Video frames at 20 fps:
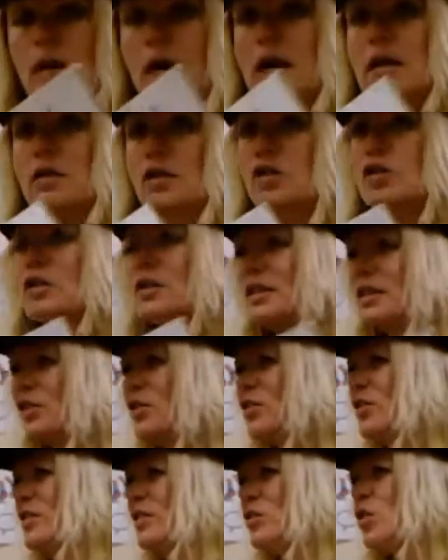
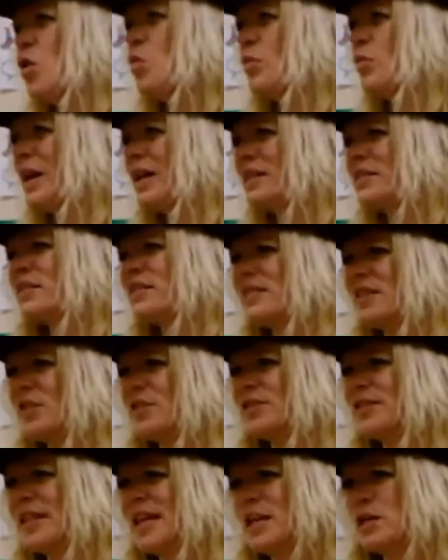You'll know when to
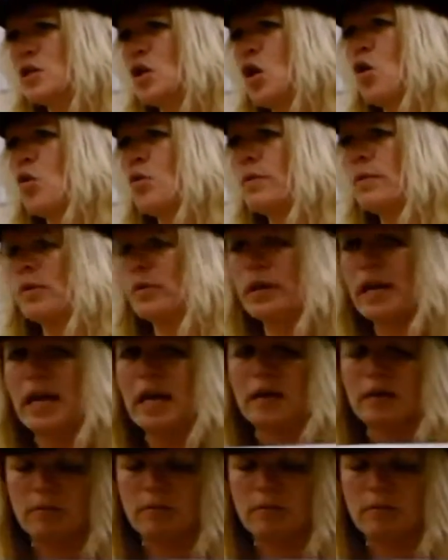start saying no, okay?